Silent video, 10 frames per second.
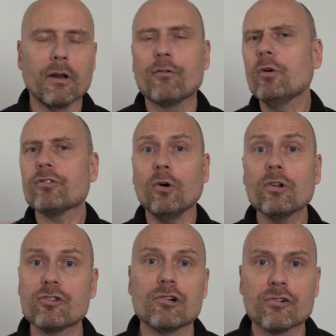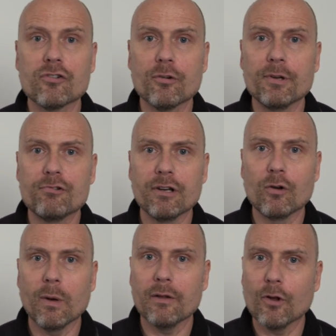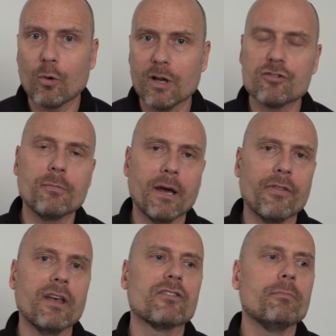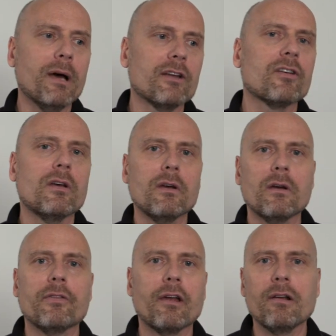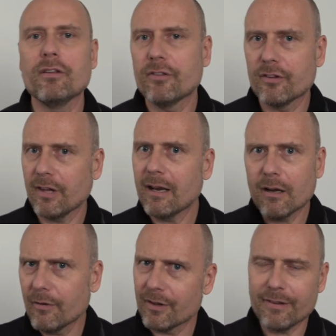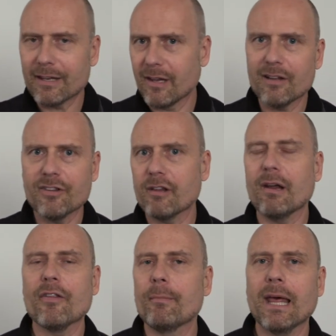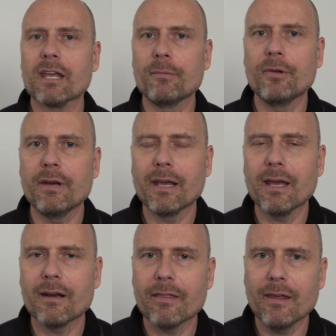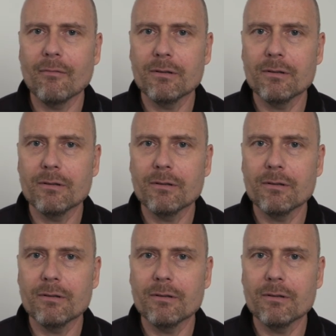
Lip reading: Of course, all children should be treated well, no question about this, but there is this, I don't know, this like dancing around the black community kind of thing.